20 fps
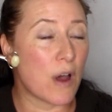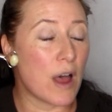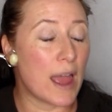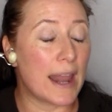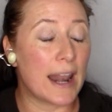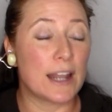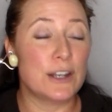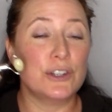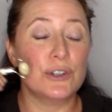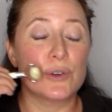uh,
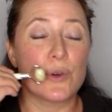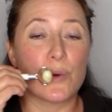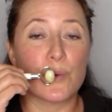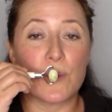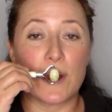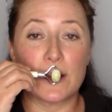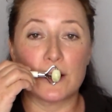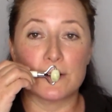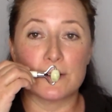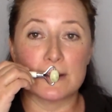and I do go
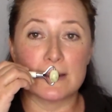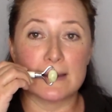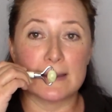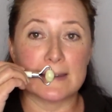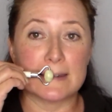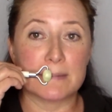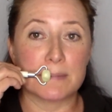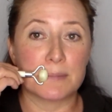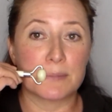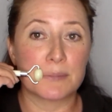right over the
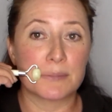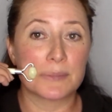lip.